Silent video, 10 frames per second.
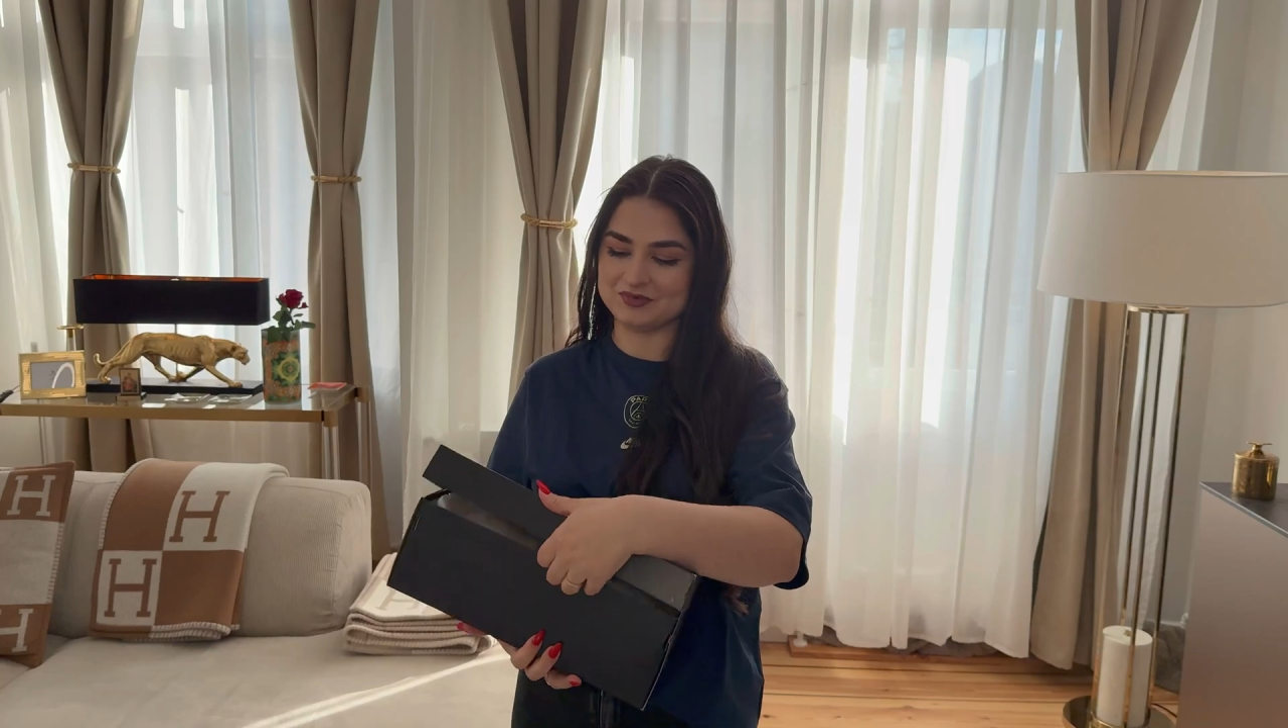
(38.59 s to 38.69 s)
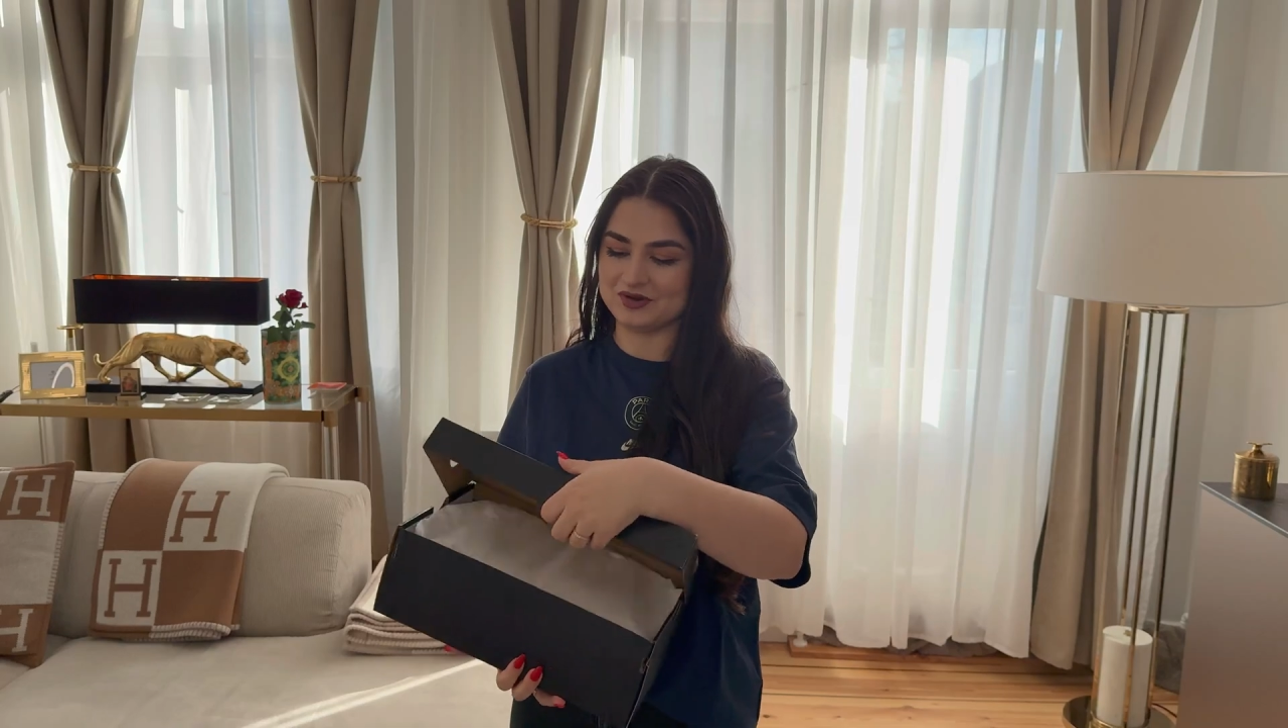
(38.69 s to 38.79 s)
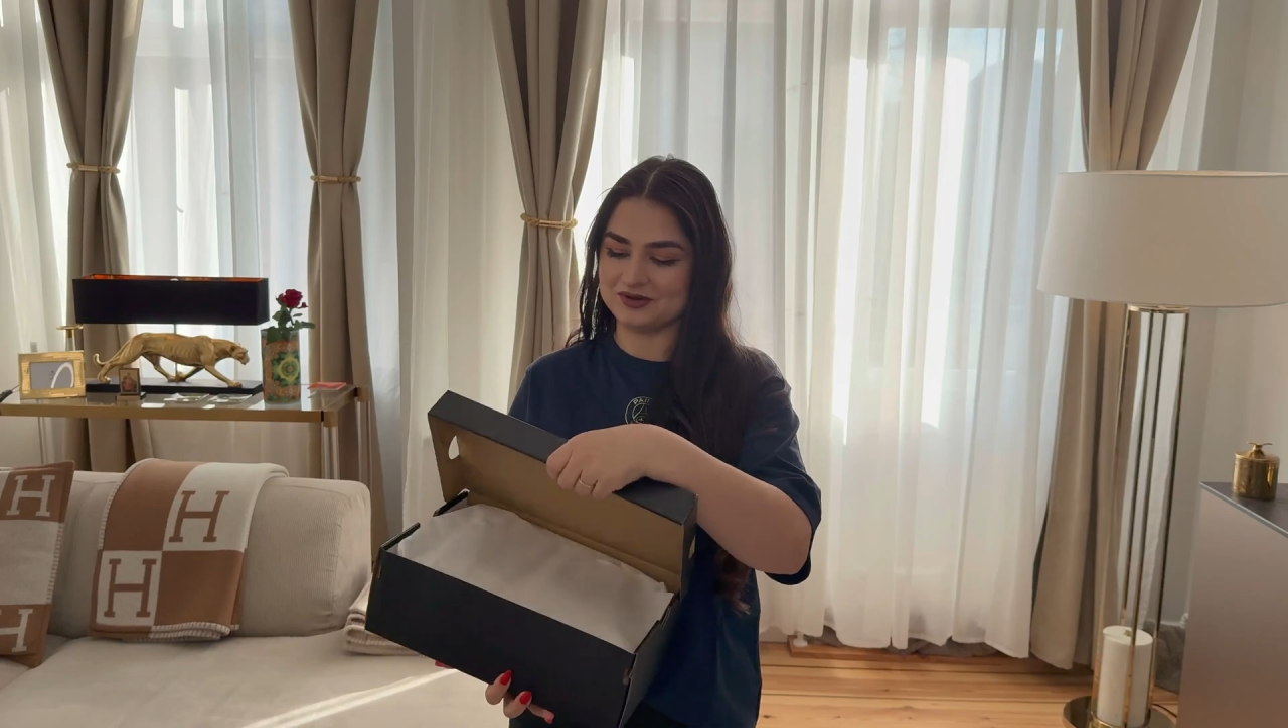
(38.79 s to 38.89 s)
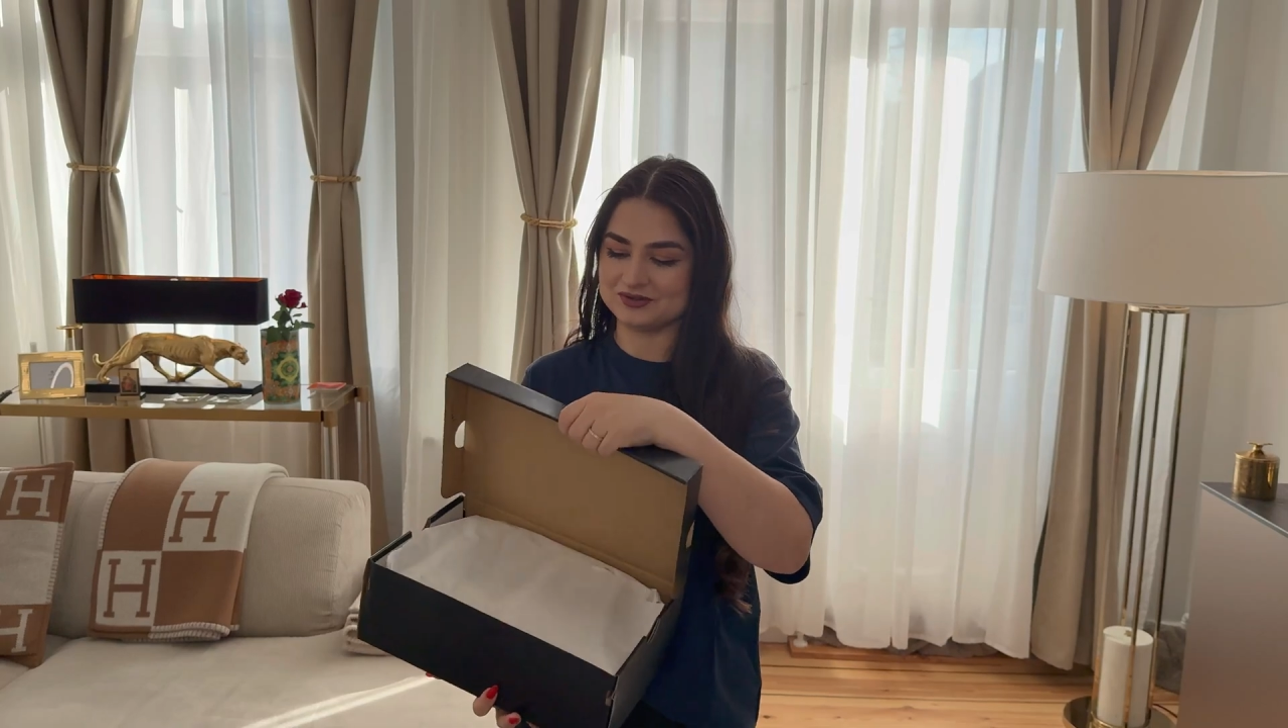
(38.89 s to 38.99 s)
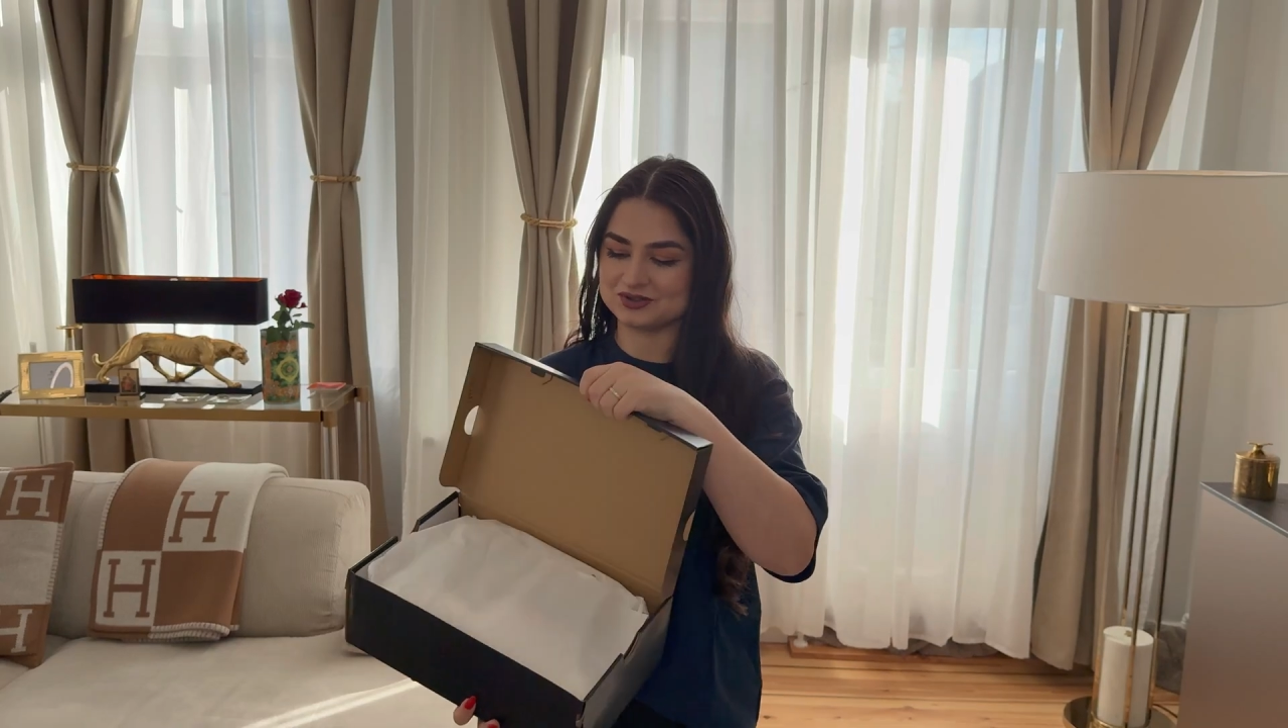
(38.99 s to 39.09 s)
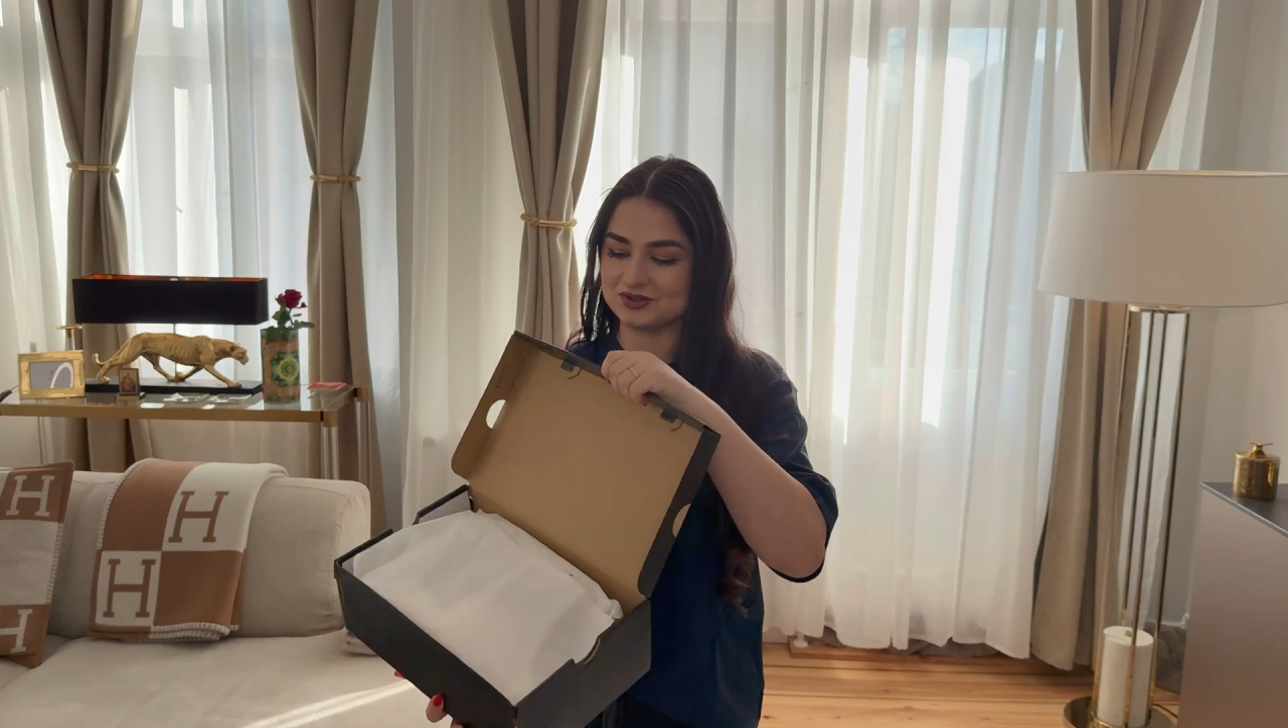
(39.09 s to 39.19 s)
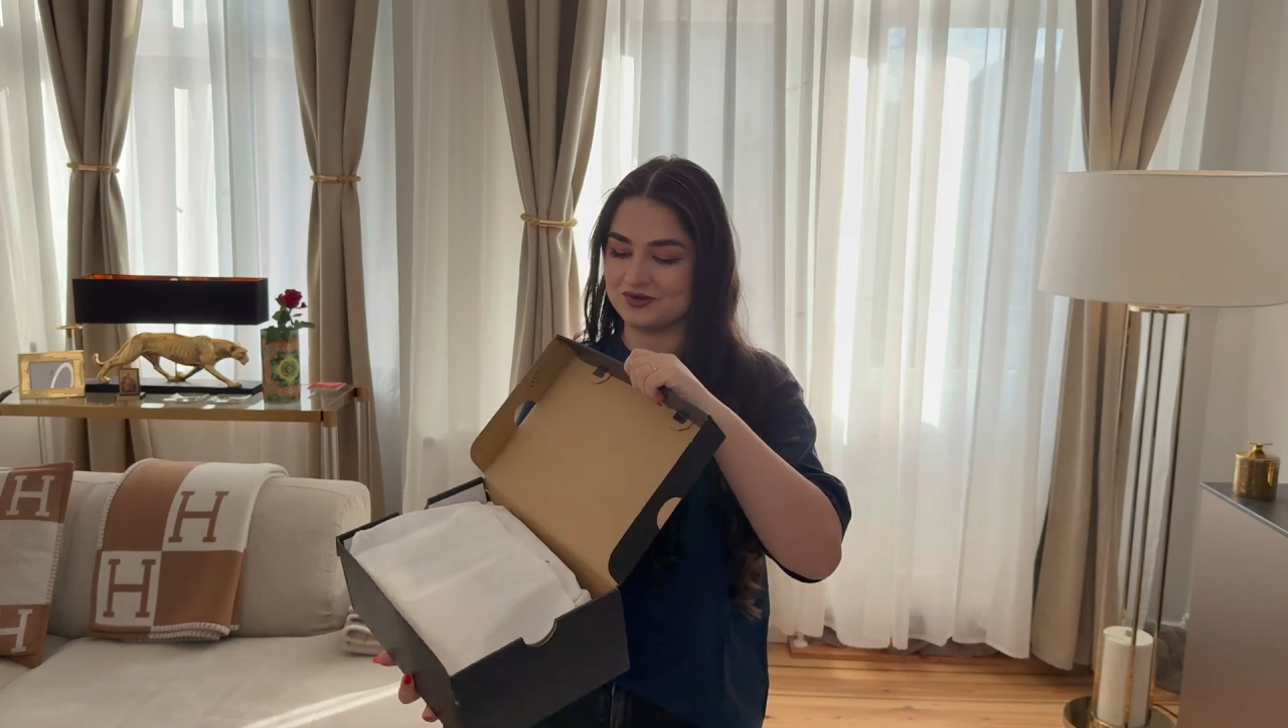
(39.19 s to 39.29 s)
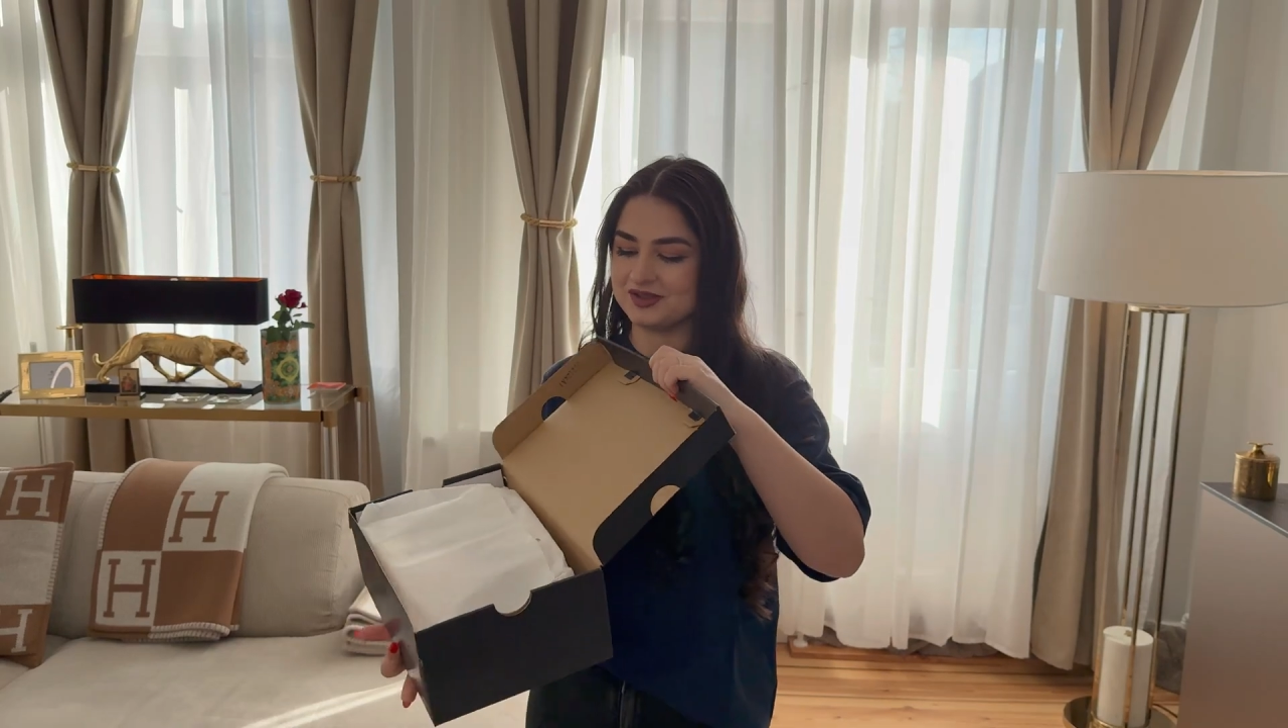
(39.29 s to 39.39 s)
gonna show